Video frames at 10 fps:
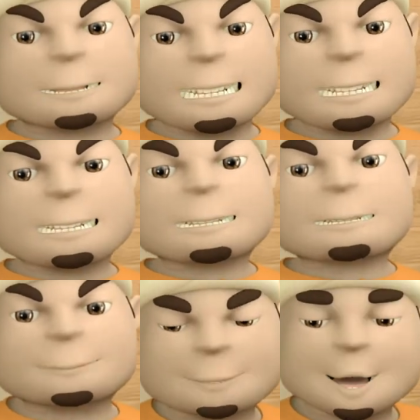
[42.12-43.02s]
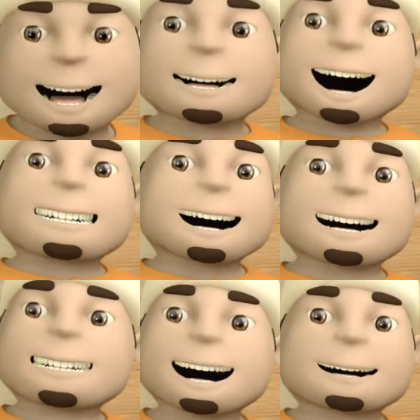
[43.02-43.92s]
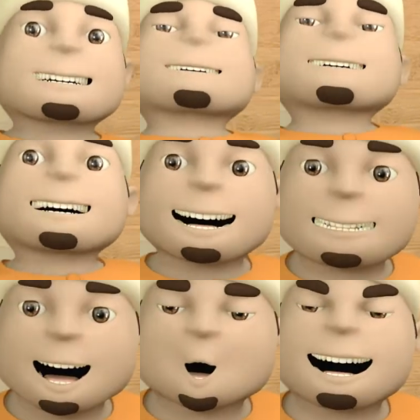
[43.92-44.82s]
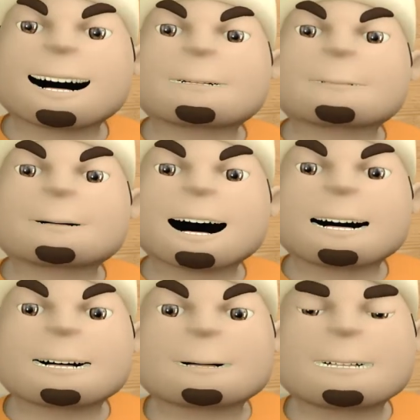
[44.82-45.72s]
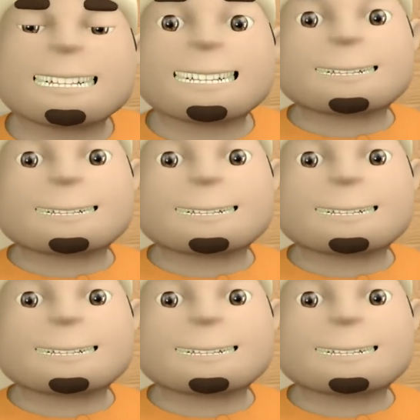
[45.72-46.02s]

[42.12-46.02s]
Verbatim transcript: On the other hand, if Allah does not bless a rich man,